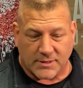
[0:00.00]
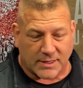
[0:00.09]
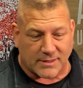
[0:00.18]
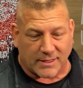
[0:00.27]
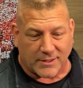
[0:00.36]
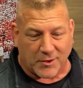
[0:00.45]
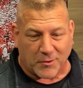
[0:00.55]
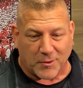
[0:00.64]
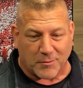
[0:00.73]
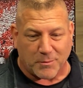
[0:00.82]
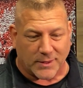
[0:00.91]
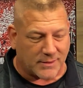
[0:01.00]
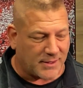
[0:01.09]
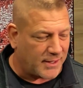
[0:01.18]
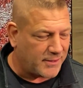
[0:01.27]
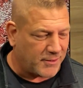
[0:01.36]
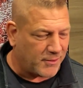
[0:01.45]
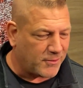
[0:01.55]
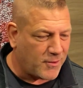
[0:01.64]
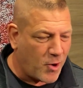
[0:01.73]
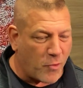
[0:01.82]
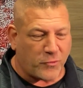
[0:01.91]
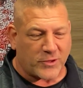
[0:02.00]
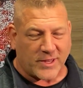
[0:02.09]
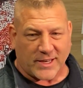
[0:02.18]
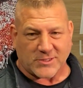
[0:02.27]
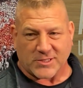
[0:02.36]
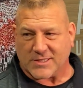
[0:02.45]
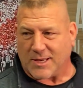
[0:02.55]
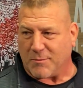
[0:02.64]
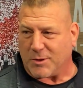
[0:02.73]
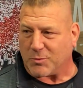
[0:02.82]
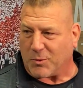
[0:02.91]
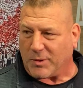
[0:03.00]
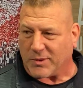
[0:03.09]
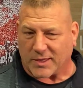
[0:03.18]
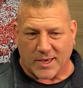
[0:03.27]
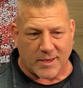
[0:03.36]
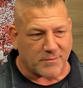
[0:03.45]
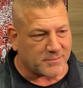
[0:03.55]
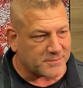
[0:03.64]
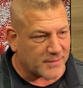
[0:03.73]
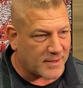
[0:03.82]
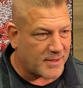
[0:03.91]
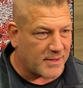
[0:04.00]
Not that I know of, but I, you know, hopefully that exists. That means we won the game.